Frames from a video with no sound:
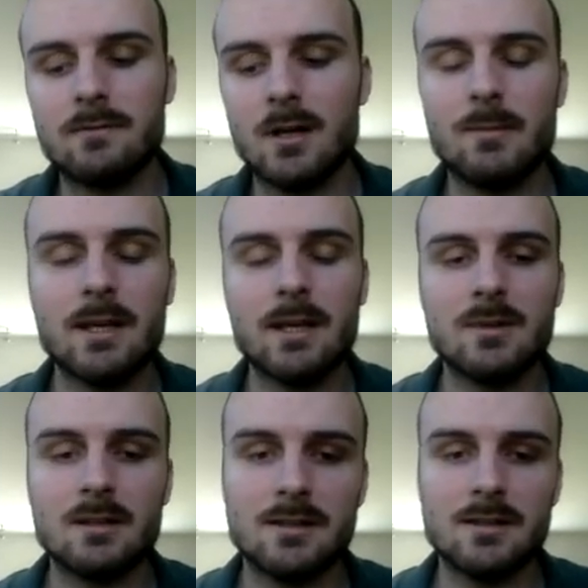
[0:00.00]
My
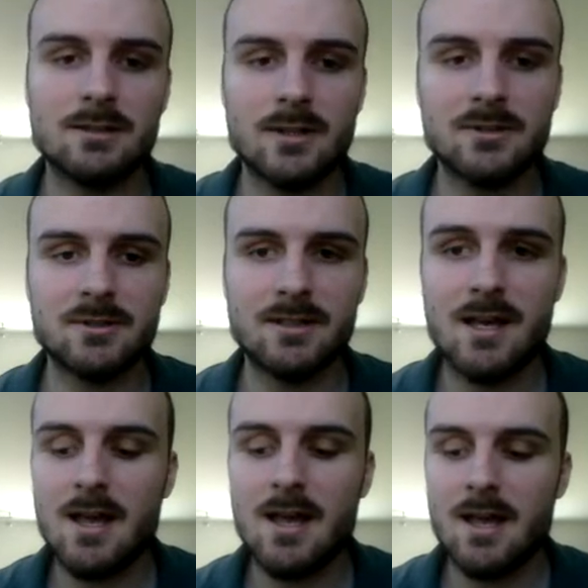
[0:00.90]
email is in the description,
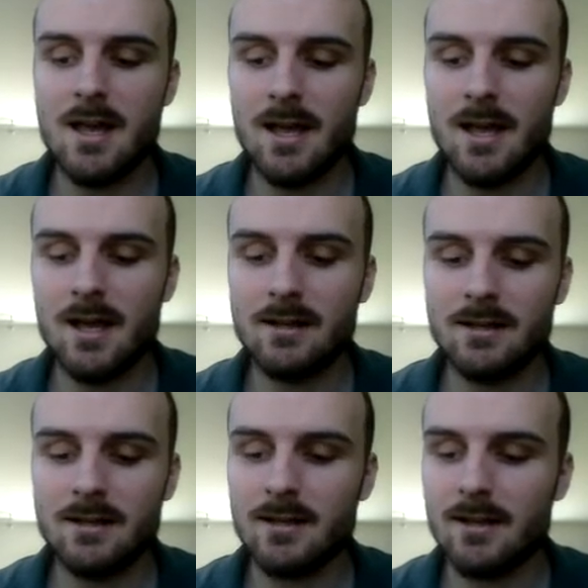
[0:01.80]
and
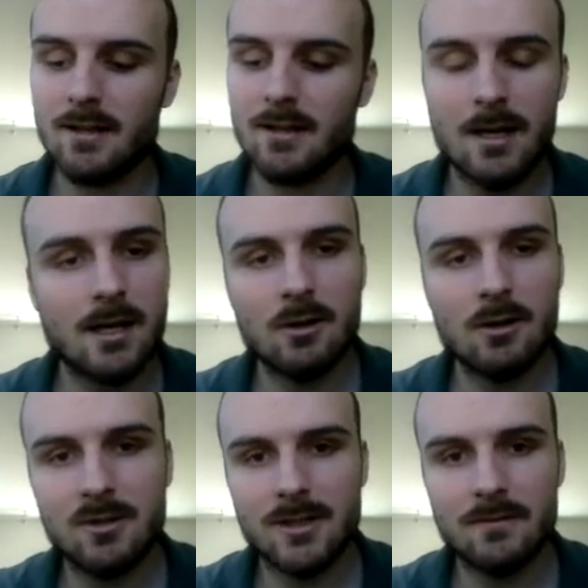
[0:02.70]
yeah, I hope
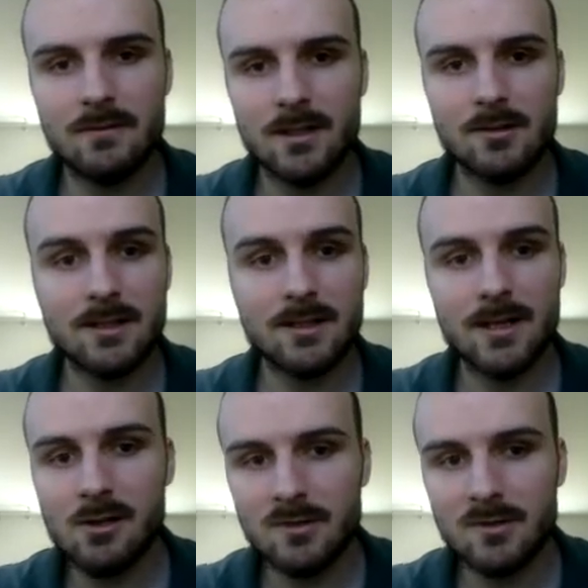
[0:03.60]
you have a great
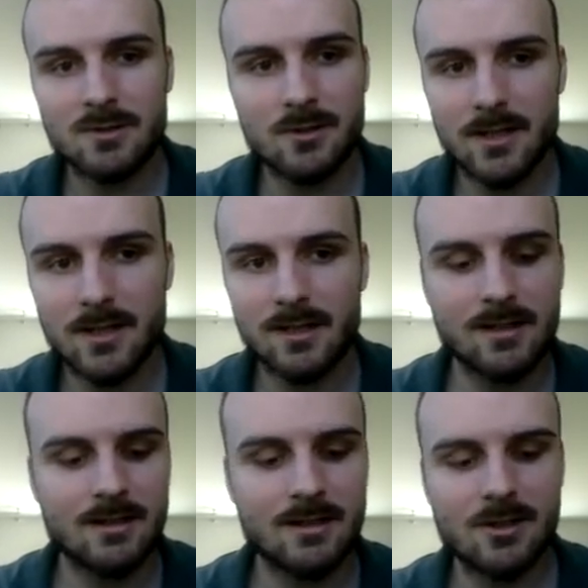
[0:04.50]
day. I hope you enjoyed
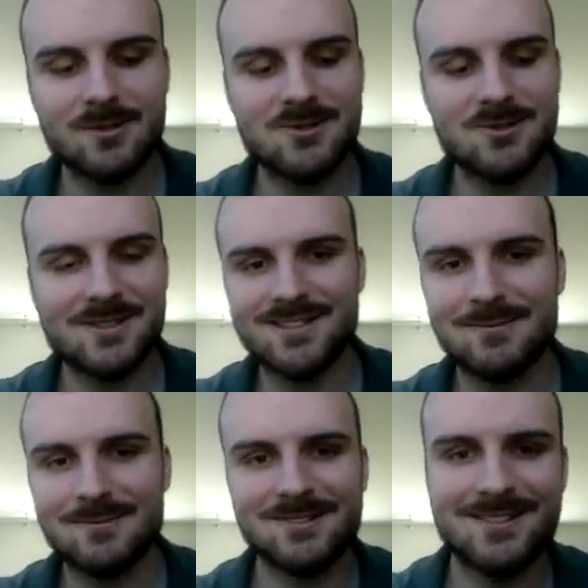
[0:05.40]
this demo.